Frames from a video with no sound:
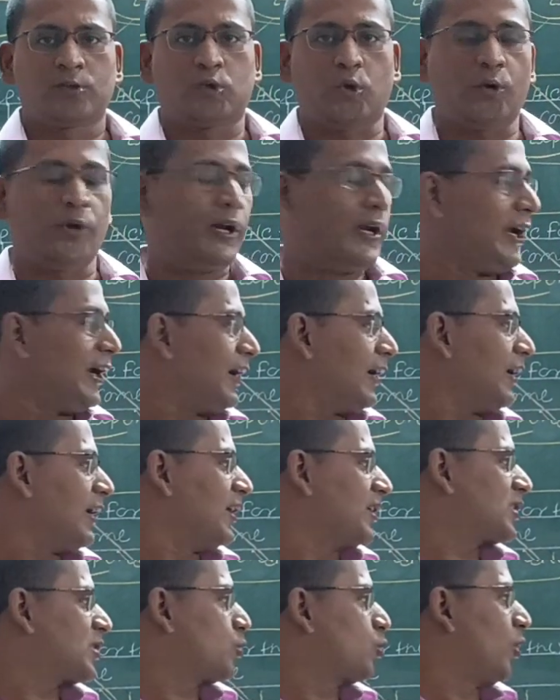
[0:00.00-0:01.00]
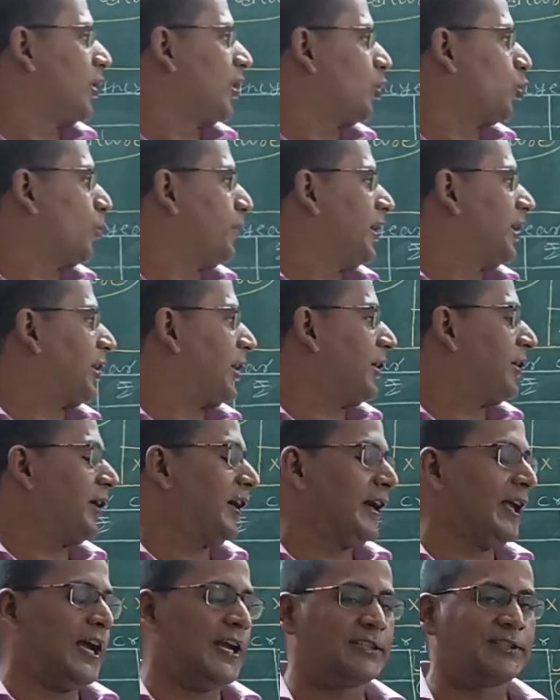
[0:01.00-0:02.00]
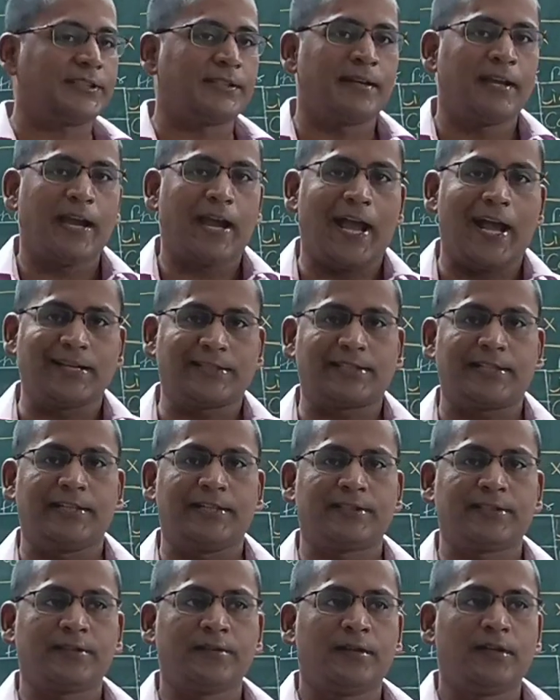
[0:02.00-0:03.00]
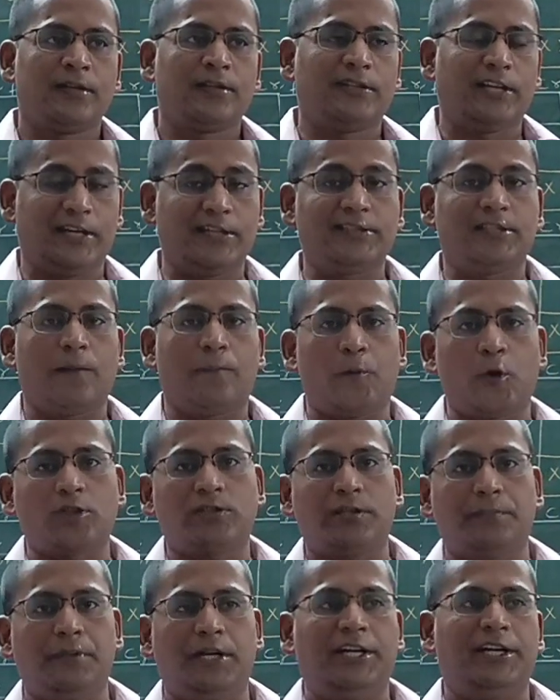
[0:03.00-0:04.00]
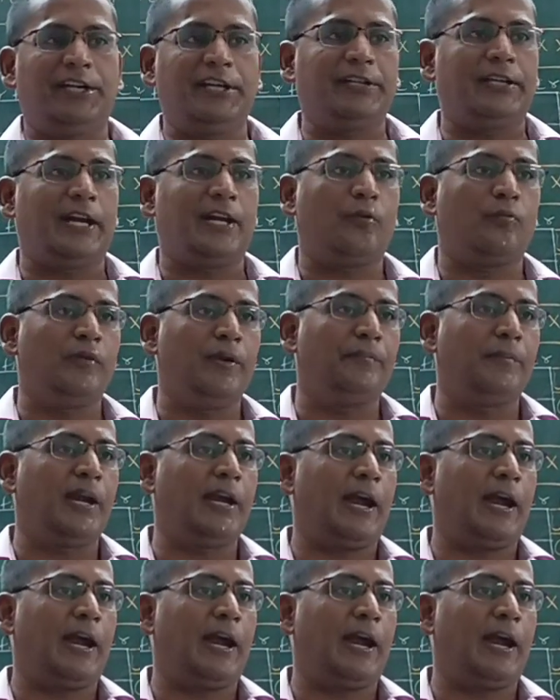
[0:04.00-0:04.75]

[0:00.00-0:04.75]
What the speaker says: So it's going to be treated as asset. There is a possibility that we may